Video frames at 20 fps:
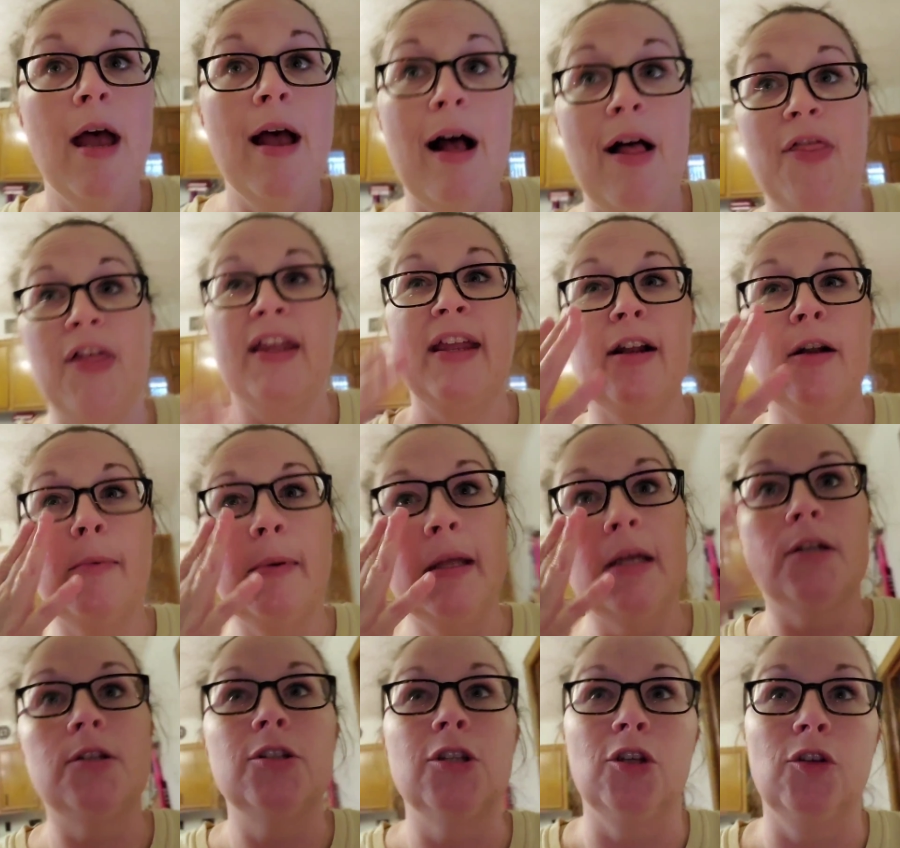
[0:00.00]
I think it'll be
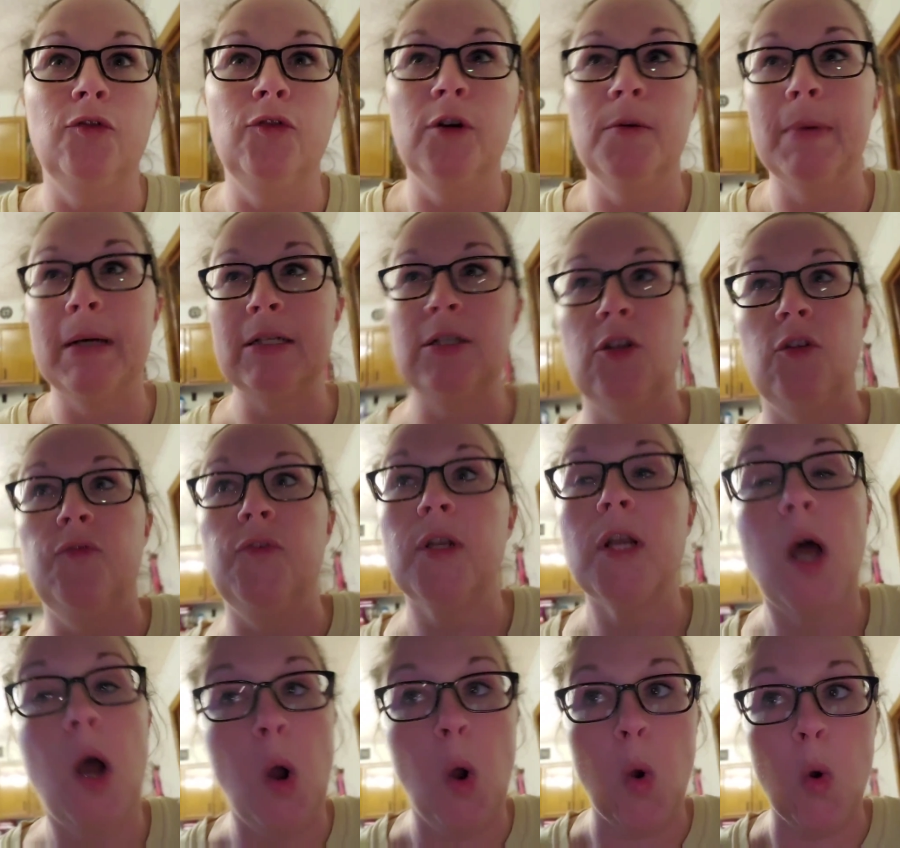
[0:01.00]
a 2 foot by 2 foot
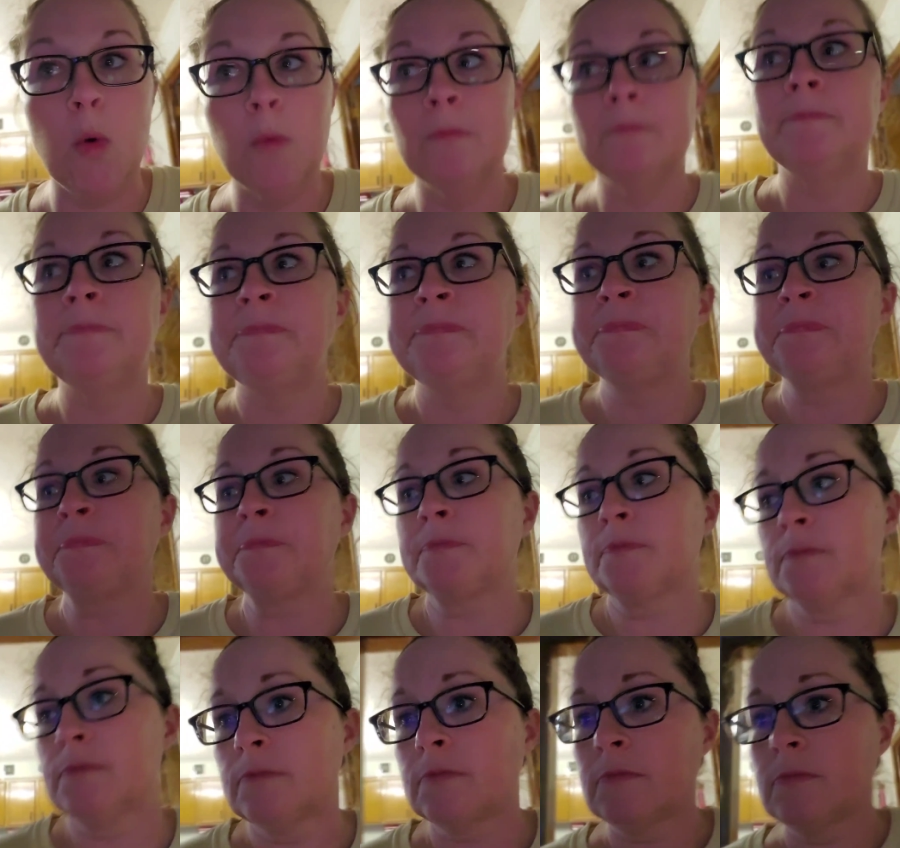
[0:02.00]
hole,
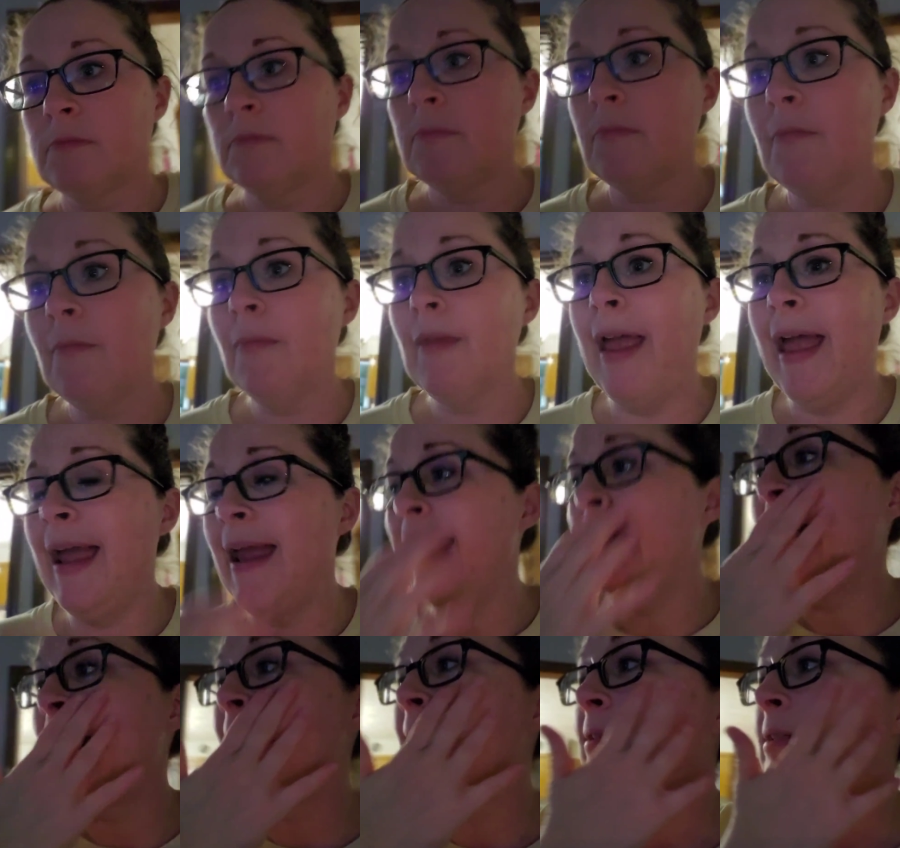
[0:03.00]

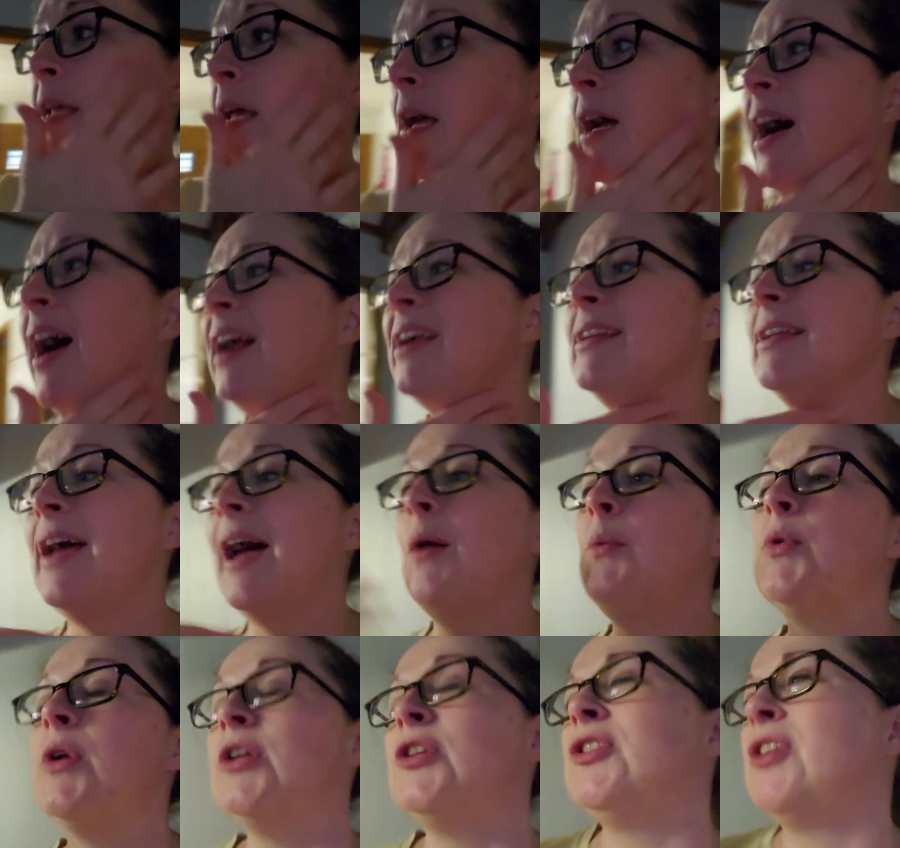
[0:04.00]
and I
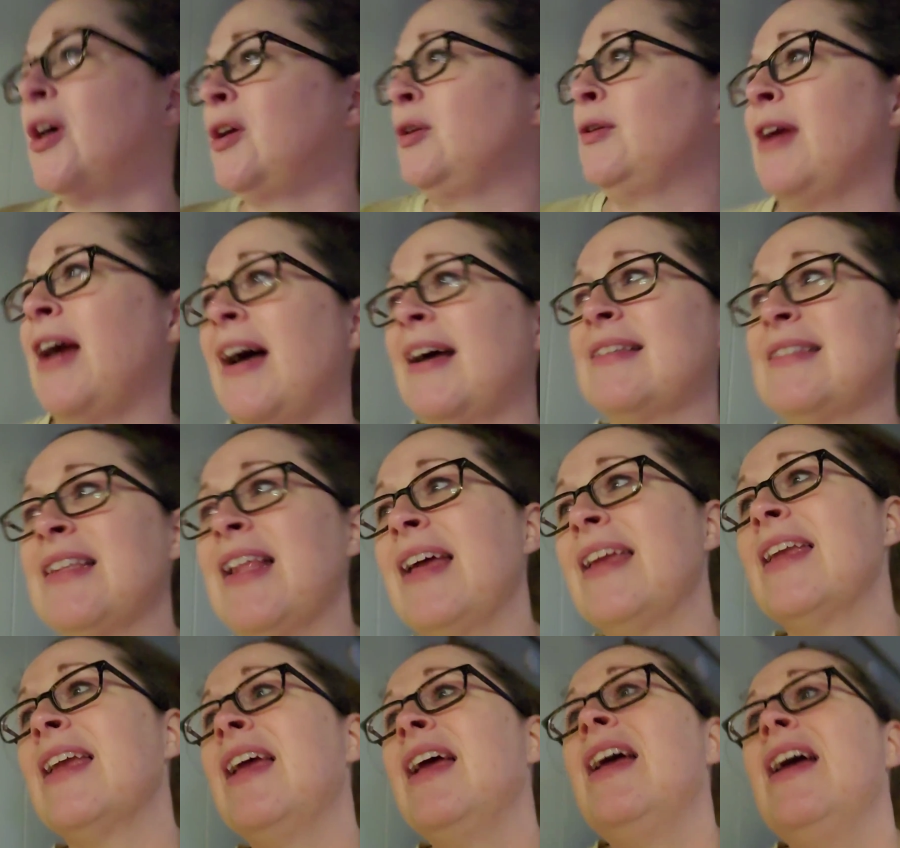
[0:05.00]
want to show you guys,
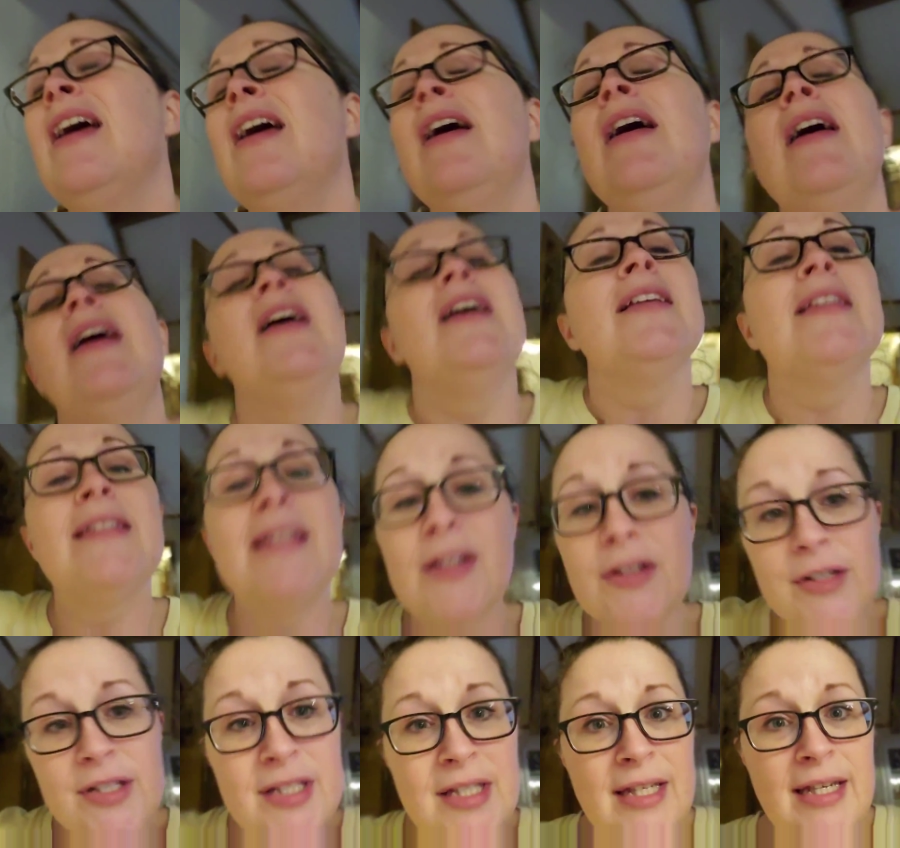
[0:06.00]
like,
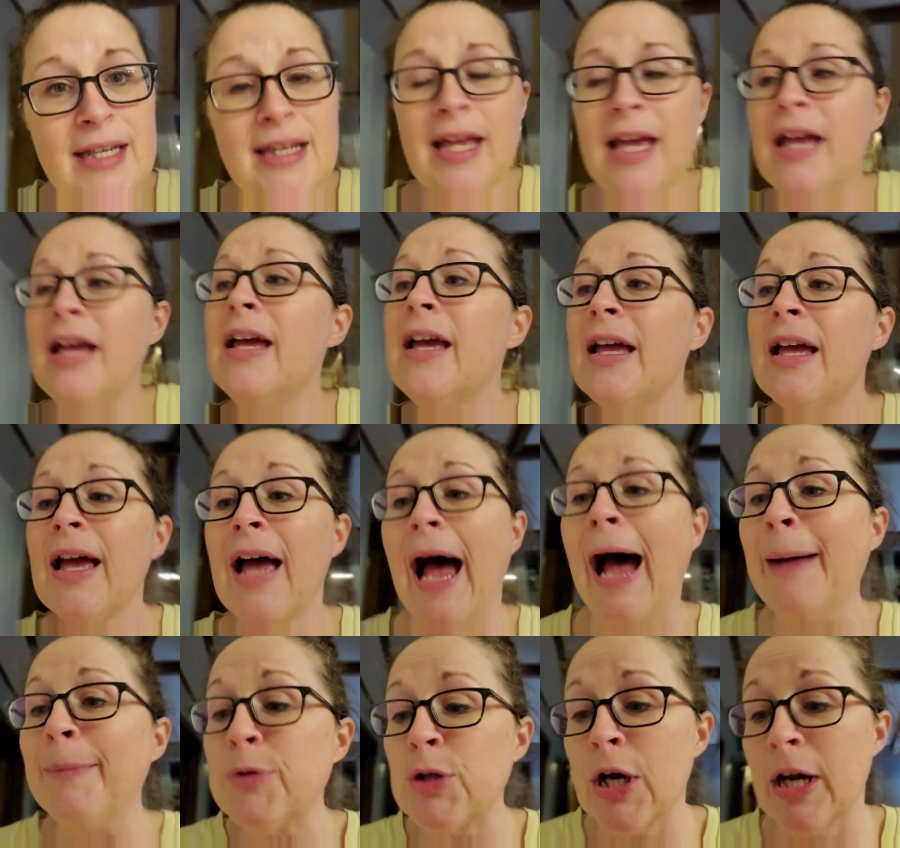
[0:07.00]
seriously,
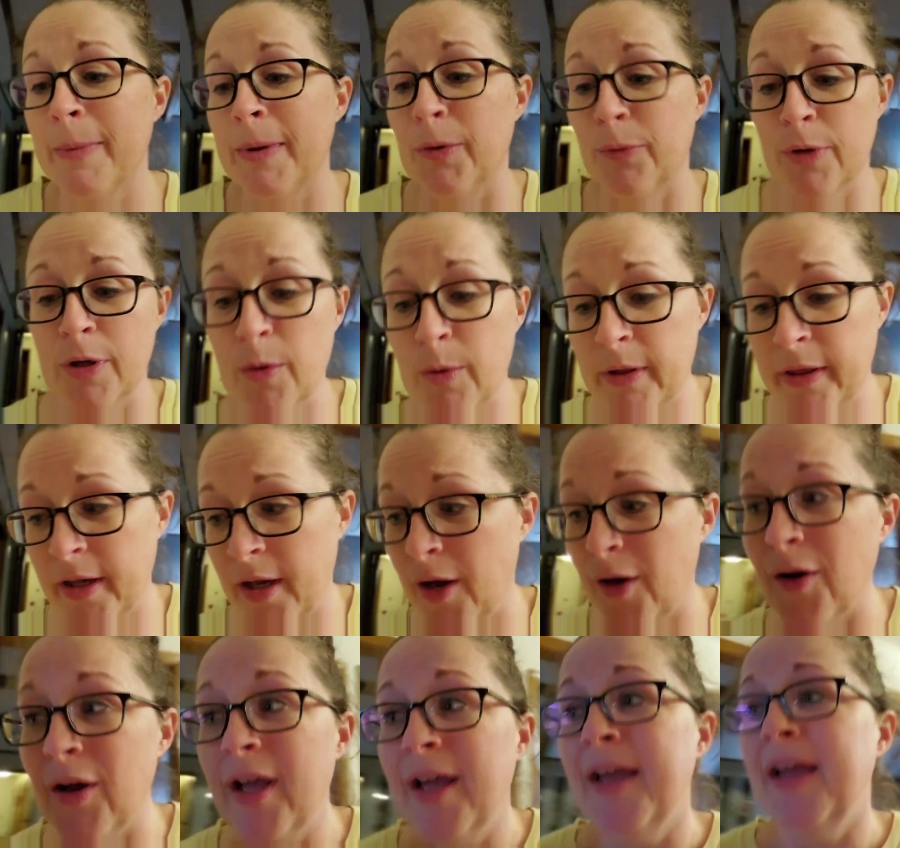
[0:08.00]
I'm trying to be real with
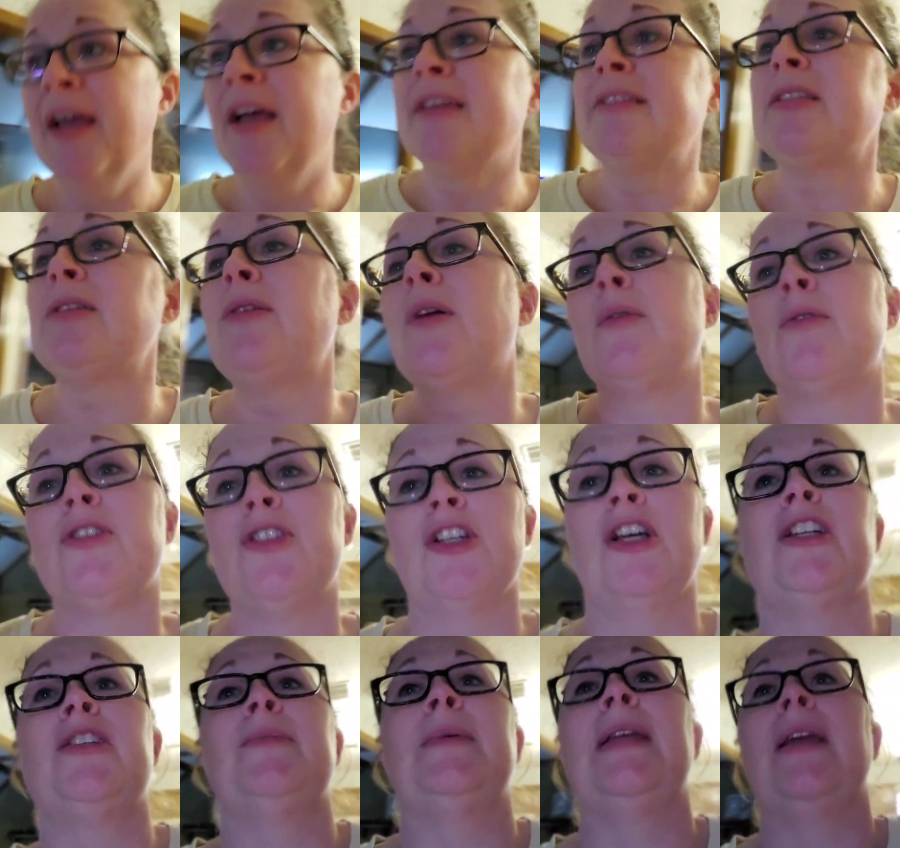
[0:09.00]
y'all, so don't
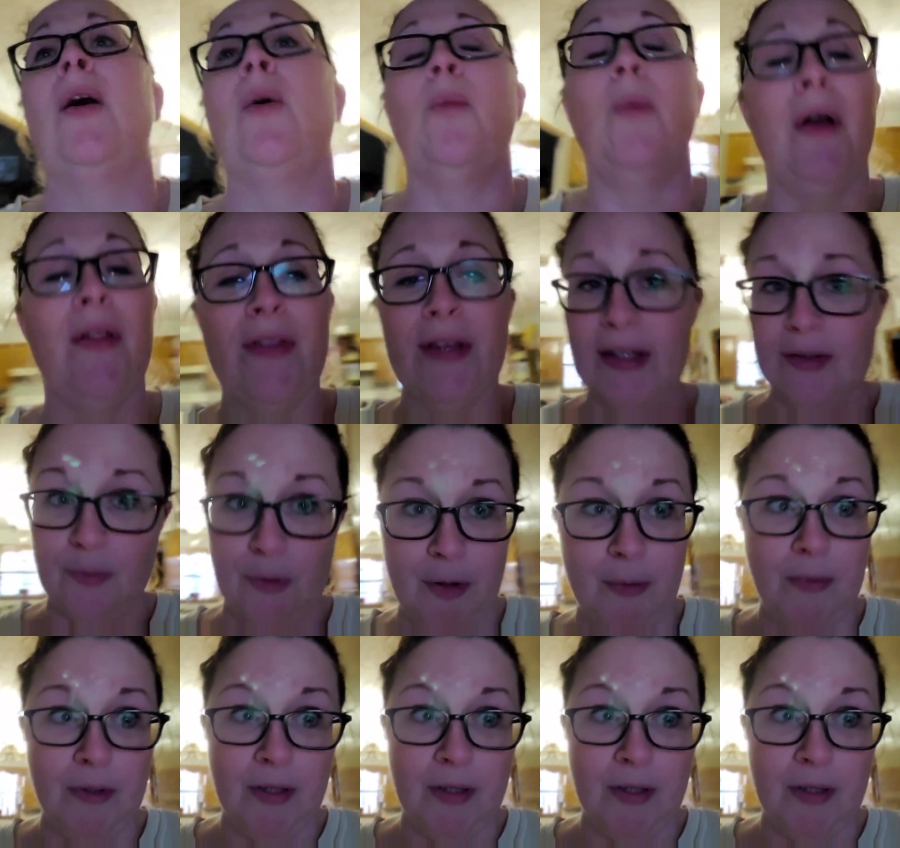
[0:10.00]
judge me on what this room